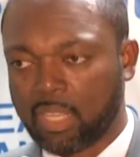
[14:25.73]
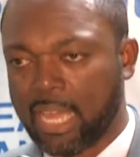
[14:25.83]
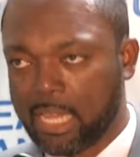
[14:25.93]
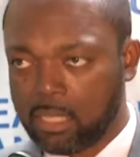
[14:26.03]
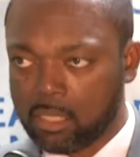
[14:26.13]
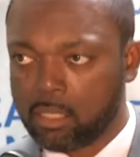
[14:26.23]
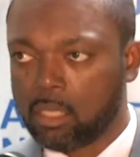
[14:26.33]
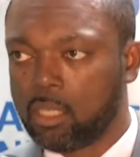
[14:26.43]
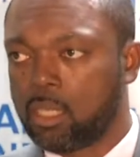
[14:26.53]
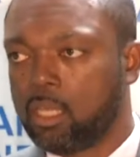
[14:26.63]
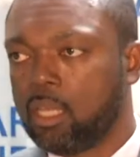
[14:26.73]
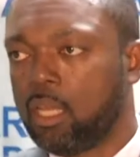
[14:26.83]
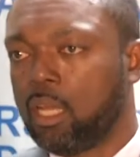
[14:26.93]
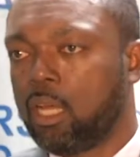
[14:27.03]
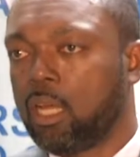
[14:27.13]
And
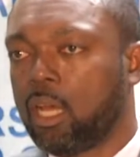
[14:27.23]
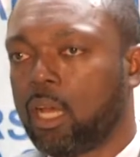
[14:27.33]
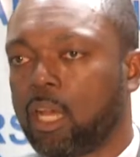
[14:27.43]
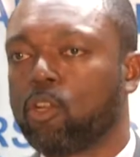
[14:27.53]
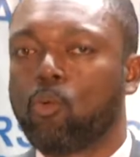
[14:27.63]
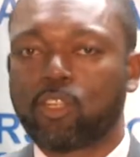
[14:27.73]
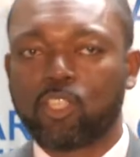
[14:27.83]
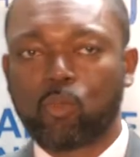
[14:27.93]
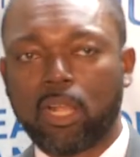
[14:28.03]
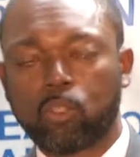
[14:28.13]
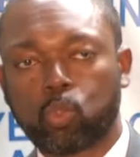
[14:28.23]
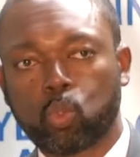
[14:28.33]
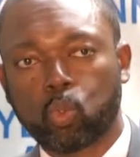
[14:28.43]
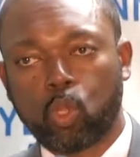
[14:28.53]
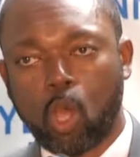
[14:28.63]
I don't want to dwell
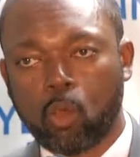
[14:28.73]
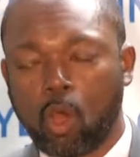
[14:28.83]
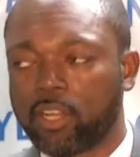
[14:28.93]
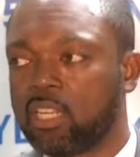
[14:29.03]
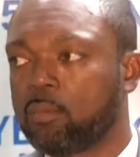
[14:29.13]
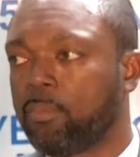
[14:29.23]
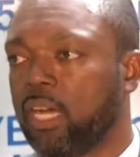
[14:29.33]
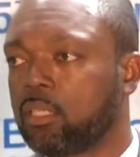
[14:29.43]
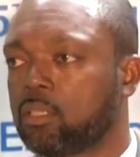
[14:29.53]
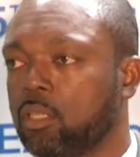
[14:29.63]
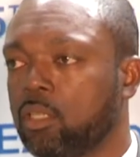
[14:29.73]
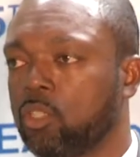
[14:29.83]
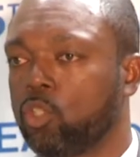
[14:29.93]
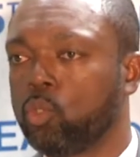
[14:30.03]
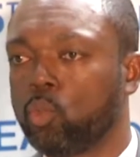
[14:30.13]
too long on it, but
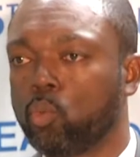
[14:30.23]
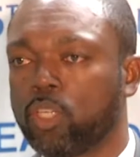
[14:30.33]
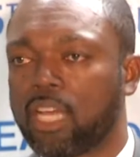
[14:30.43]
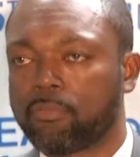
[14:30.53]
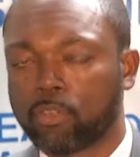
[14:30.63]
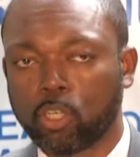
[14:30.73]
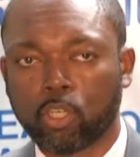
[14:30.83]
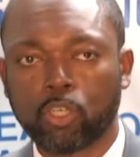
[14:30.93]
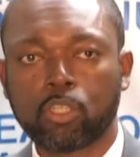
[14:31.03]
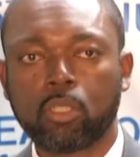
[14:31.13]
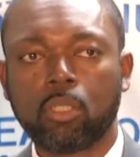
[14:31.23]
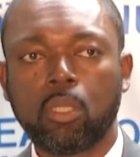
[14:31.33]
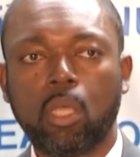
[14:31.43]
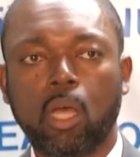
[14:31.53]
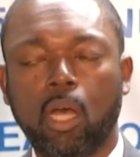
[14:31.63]
you would have heard
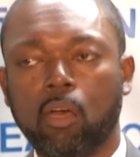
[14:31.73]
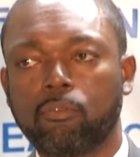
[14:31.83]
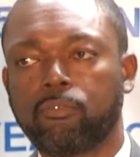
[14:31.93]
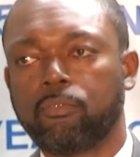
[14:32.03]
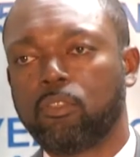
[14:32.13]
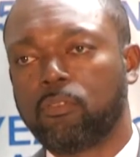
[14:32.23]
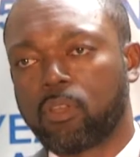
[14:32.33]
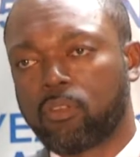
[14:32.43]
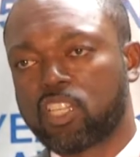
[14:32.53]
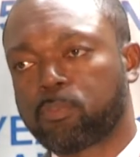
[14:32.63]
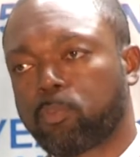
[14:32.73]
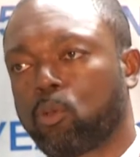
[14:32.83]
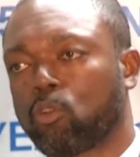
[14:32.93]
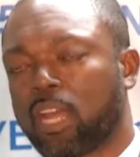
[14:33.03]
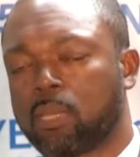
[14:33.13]
of the various
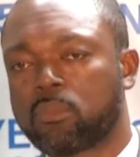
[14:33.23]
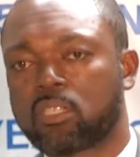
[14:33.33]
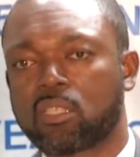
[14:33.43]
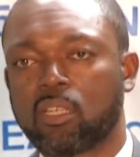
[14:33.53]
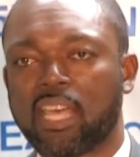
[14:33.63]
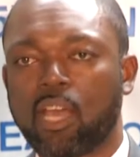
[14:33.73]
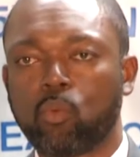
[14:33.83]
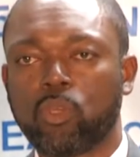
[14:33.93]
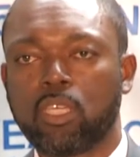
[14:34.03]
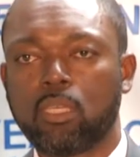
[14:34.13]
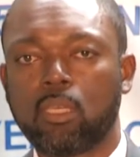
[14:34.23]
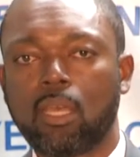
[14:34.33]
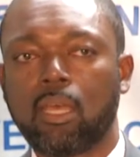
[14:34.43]
programs that we